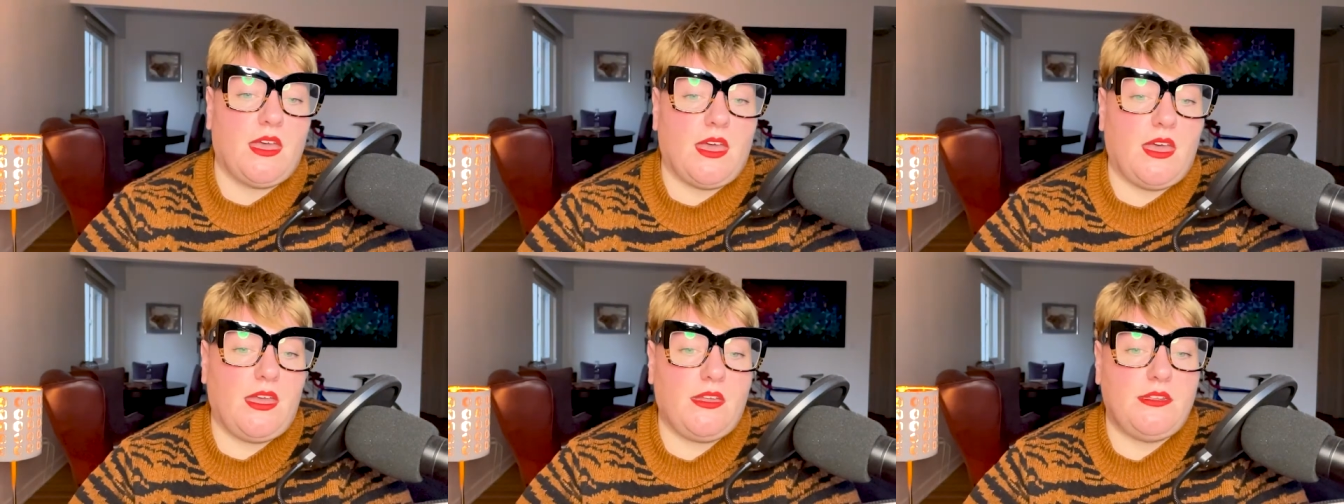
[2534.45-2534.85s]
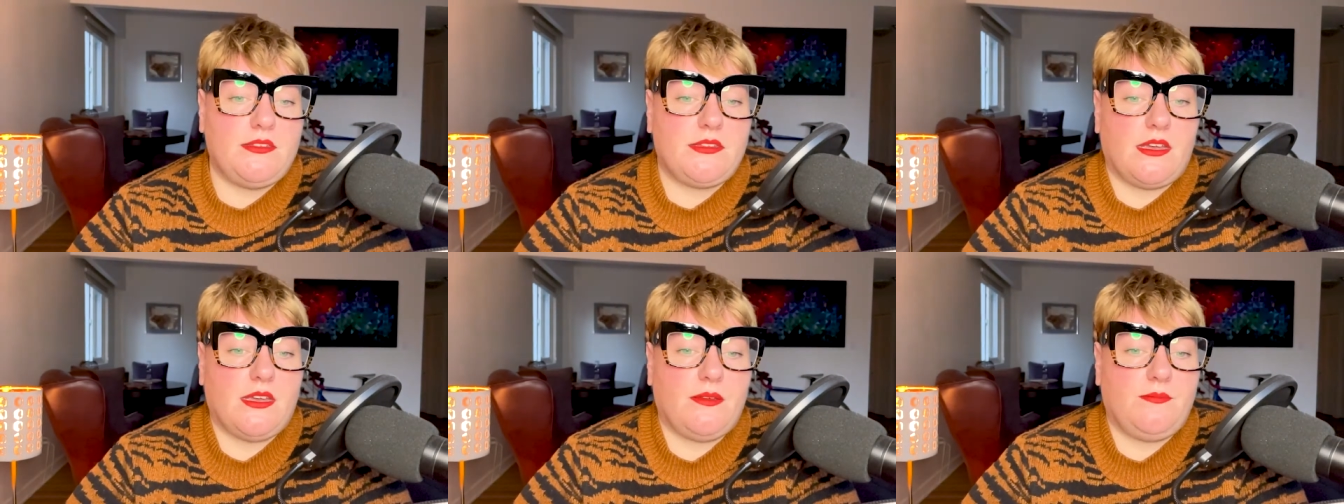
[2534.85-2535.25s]

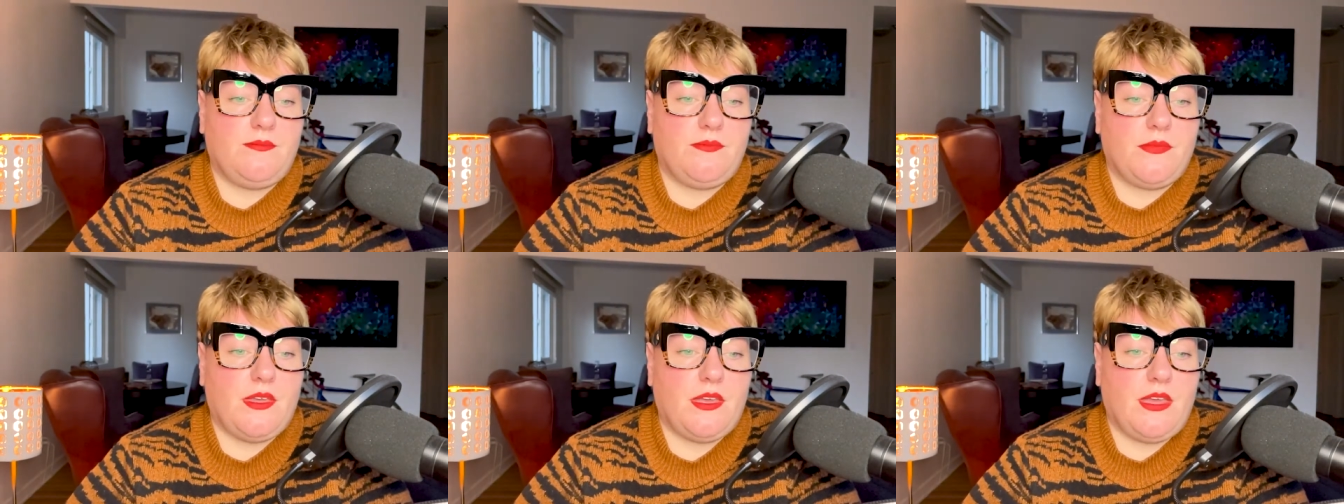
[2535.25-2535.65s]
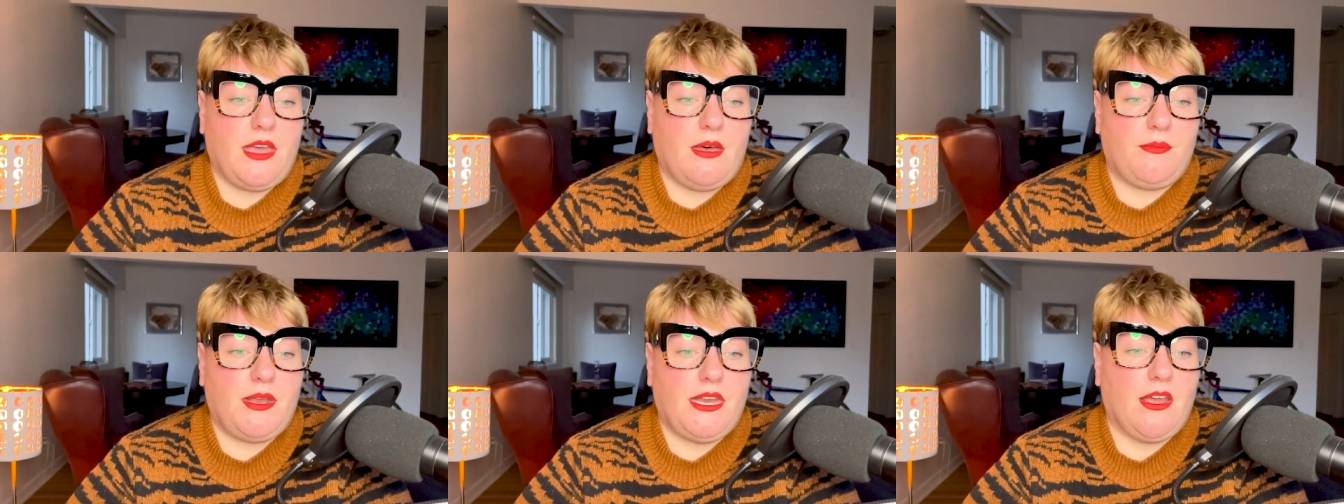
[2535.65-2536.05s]
And um,
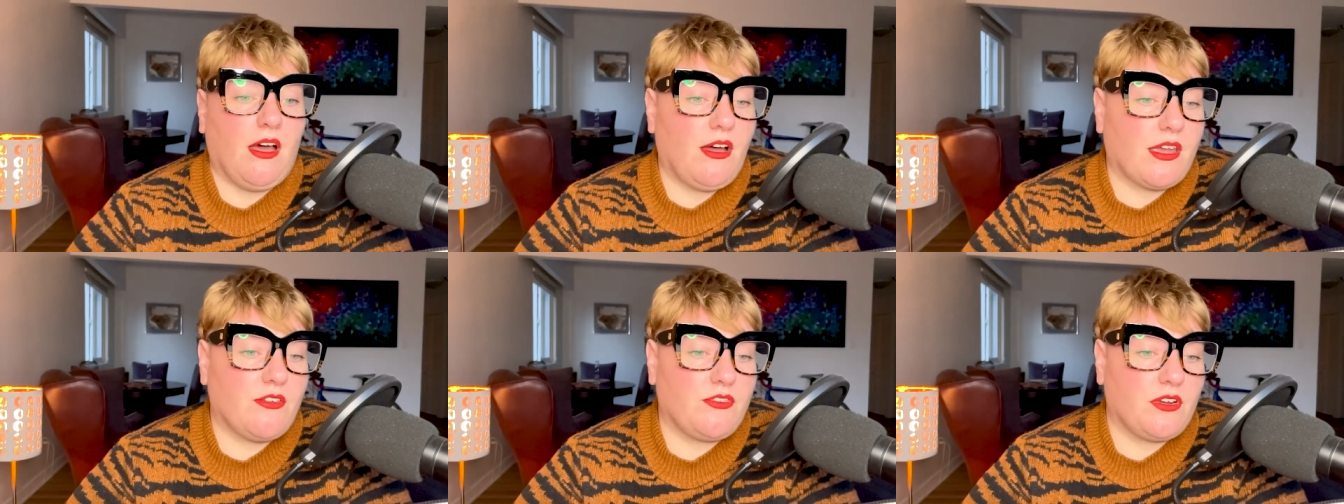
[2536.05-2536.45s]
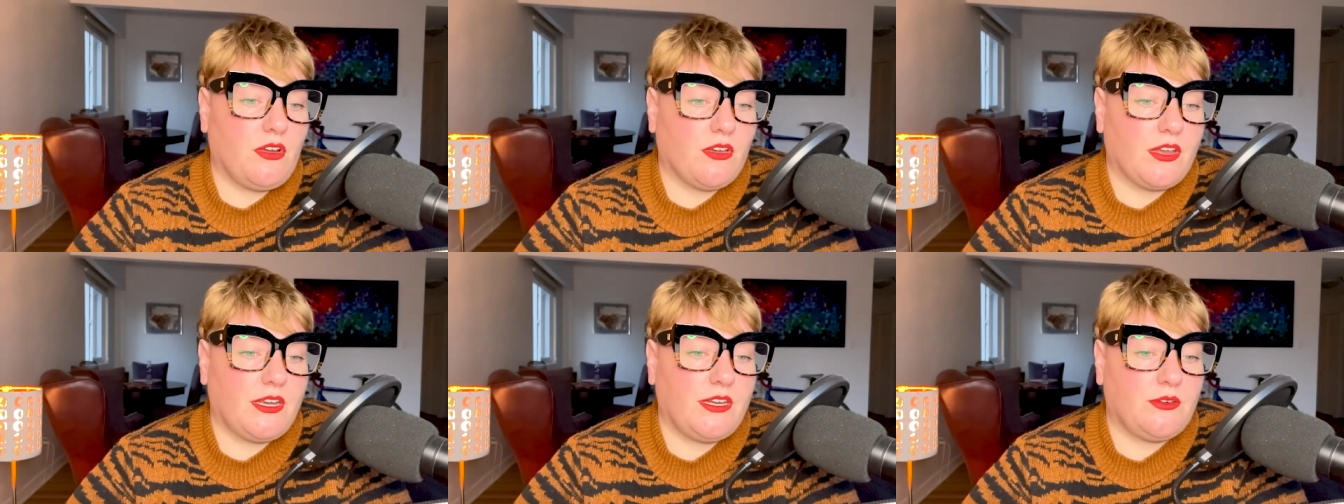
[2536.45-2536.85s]
how many are given a
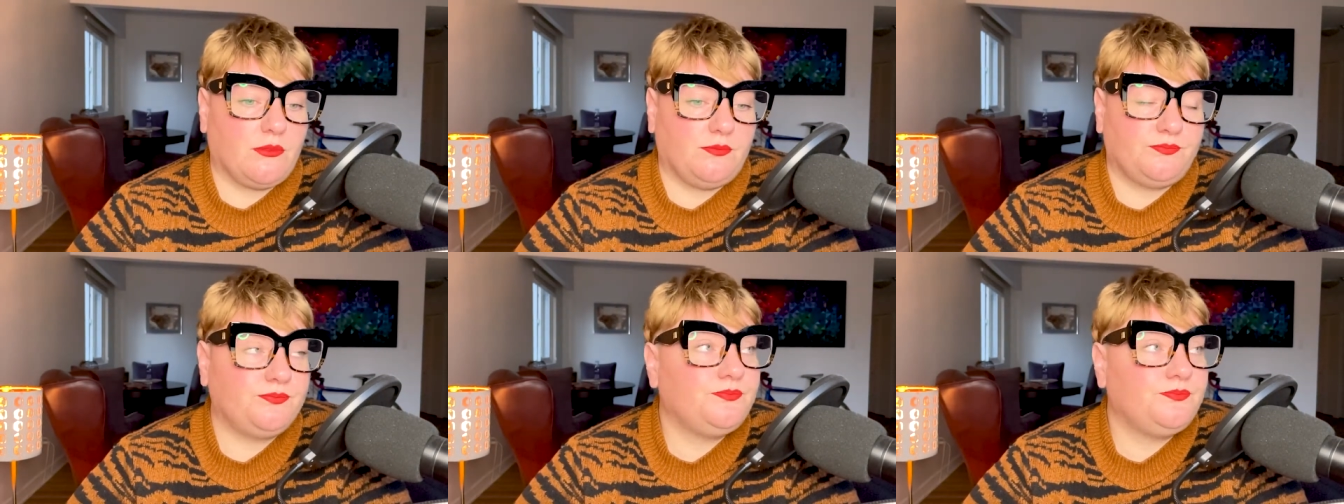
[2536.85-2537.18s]
longer needle?